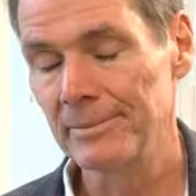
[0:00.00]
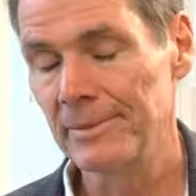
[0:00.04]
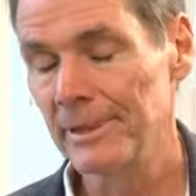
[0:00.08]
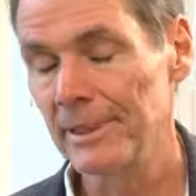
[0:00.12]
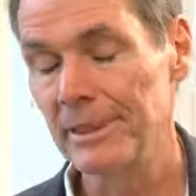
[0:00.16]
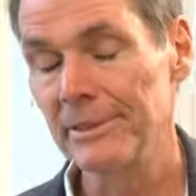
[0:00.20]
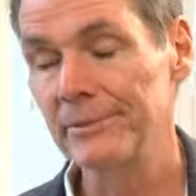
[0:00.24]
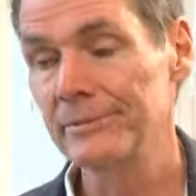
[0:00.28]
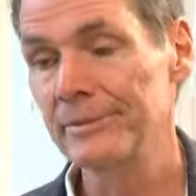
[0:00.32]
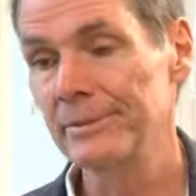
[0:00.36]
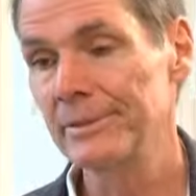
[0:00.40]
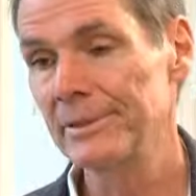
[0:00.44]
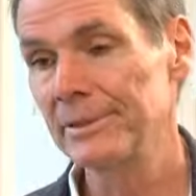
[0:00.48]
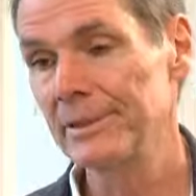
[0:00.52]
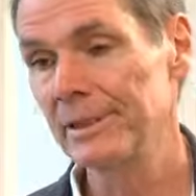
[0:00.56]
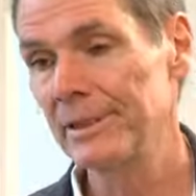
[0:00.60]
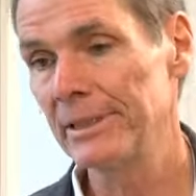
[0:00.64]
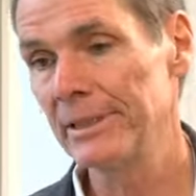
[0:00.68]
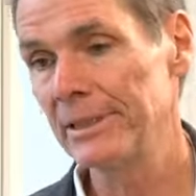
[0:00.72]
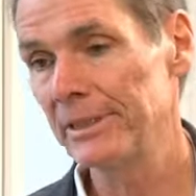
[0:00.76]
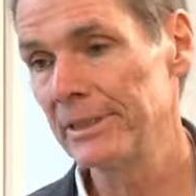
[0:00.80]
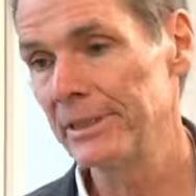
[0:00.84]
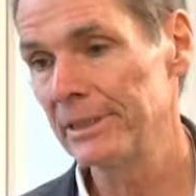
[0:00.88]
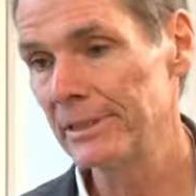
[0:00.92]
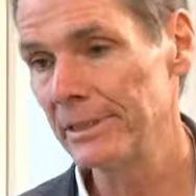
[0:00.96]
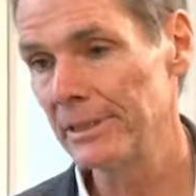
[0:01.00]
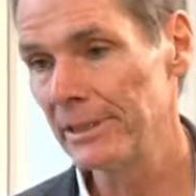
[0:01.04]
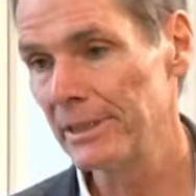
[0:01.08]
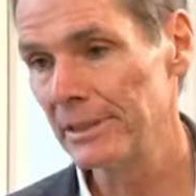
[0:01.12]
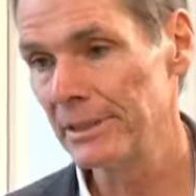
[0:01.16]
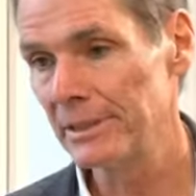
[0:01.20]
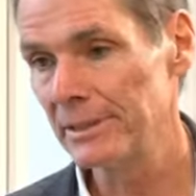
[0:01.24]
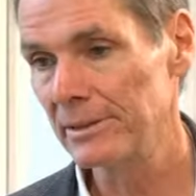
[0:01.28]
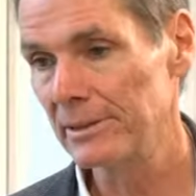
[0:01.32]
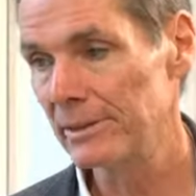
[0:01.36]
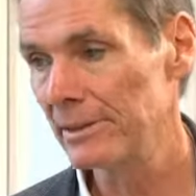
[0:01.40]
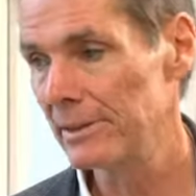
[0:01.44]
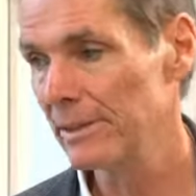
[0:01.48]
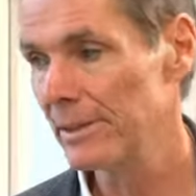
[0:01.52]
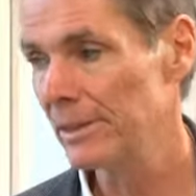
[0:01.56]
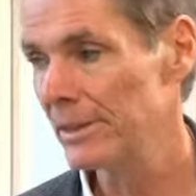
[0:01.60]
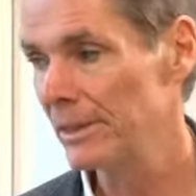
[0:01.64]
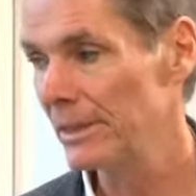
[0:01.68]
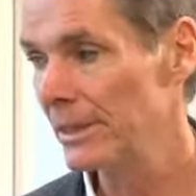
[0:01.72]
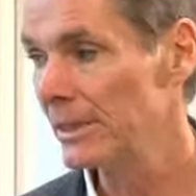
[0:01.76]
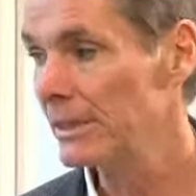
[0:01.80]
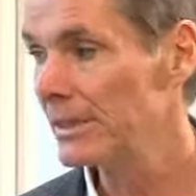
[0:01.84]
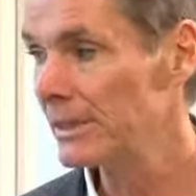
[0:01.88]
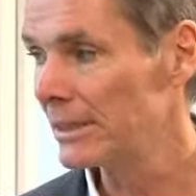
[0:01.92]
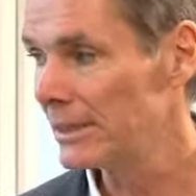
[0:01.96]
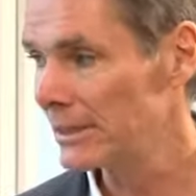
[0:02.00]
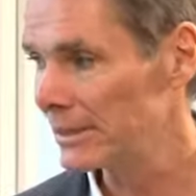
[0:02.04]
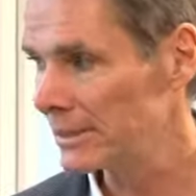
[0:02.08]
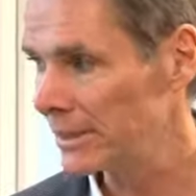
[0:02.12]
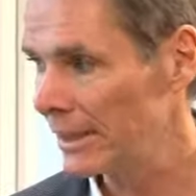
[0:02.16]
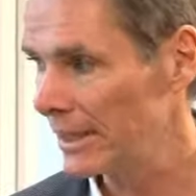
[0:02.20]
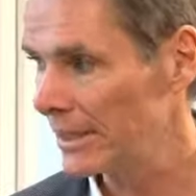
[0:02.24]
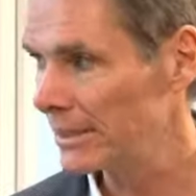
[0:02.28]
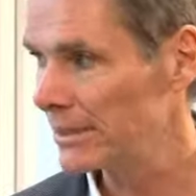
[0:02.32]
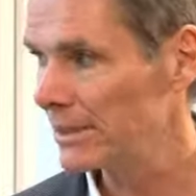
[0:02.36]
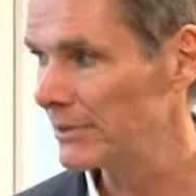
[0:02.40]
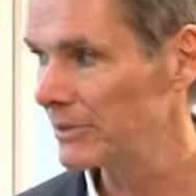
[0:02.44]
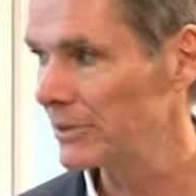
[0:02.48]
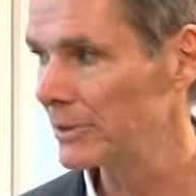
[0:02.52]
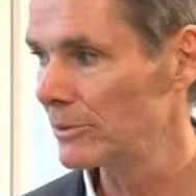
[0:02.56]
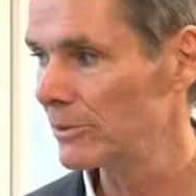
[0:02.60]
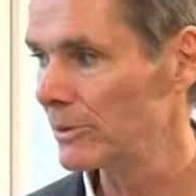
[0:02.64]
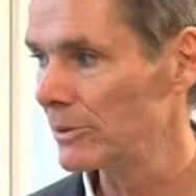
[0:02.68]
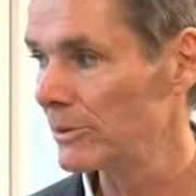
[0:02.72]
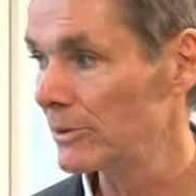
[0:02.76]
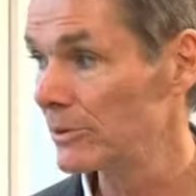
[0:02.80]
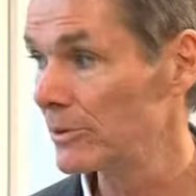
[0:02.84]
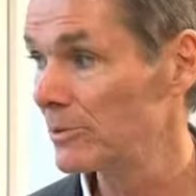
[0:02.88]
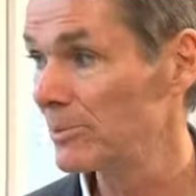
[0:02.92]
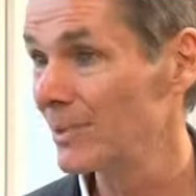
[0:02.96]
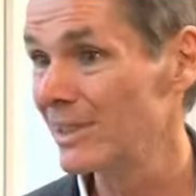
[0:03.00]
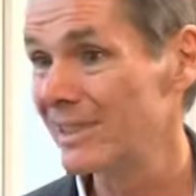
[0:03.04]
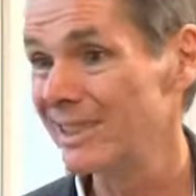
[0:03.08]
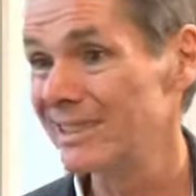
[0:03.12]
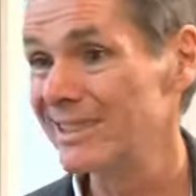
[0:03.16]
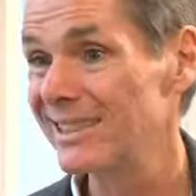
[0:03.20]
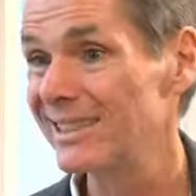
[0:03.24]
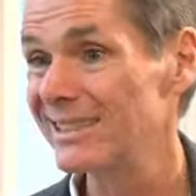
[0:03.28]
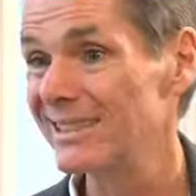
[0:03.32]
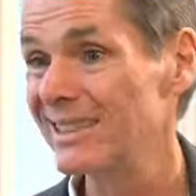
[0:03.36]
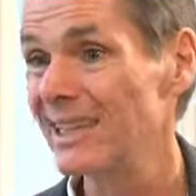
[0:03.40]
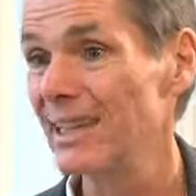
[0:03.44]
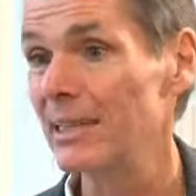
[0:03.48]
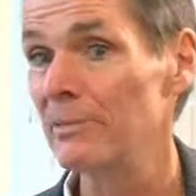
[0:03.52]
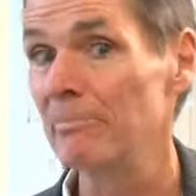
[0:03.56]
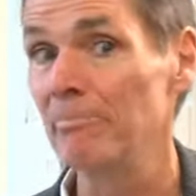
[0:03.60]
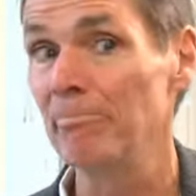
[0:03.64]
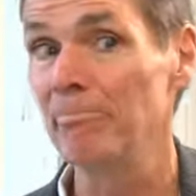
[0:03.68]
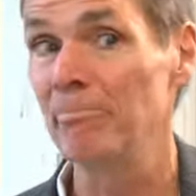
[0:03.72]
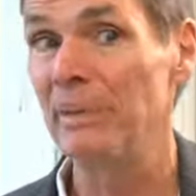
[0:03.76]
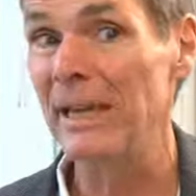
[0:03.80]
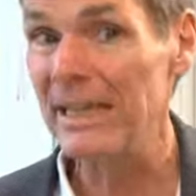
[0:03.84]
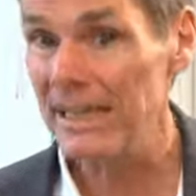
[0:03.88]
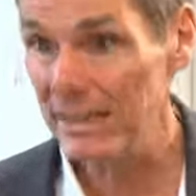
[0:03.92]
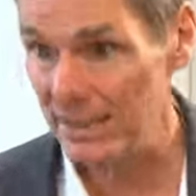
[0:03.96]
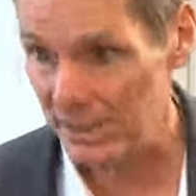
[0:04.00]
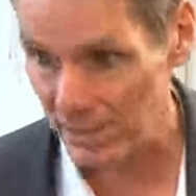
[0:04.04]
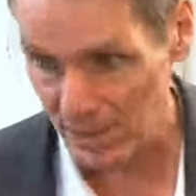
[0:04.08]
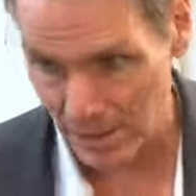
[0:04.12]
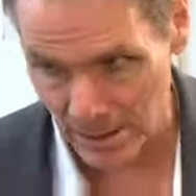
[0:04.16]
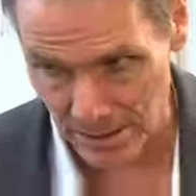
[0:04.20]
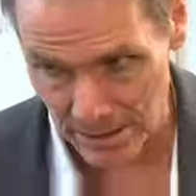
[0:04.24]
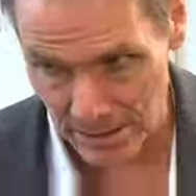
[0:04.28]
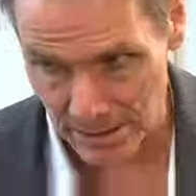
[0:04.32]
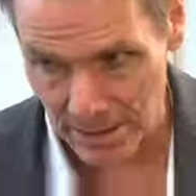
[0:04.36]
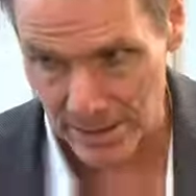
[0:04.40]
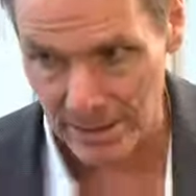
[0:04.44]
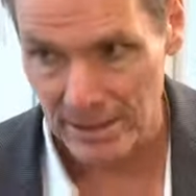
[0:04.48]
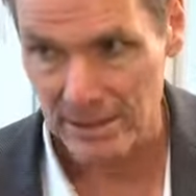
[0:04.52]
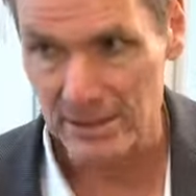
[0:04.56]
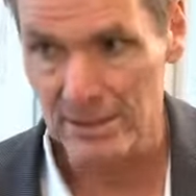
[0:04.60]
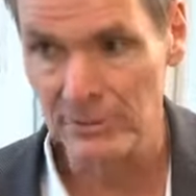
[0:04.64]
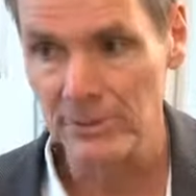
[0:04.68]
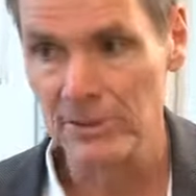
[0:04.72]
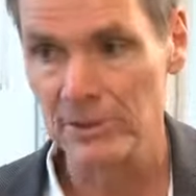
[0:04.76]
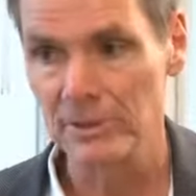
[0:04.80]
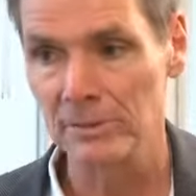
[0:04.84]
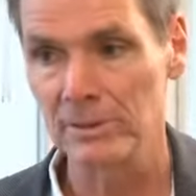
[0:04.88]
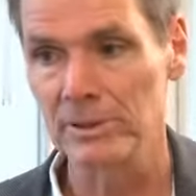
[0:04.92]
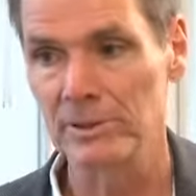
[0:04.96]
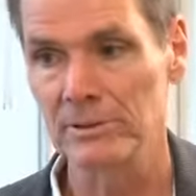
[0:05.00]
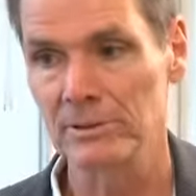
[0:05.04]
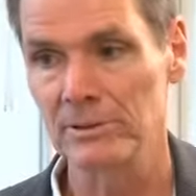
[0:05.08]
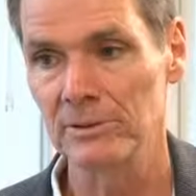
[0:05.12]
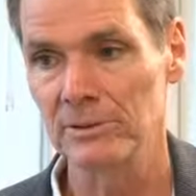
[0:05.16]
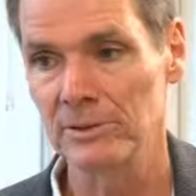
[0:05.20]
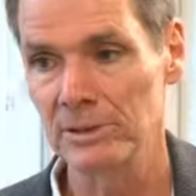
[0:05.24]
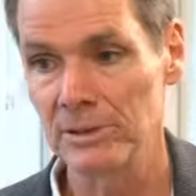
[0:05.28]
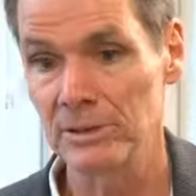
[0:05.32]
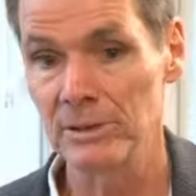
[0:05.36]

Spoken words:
interested in scientific research because it's not based on scientific research.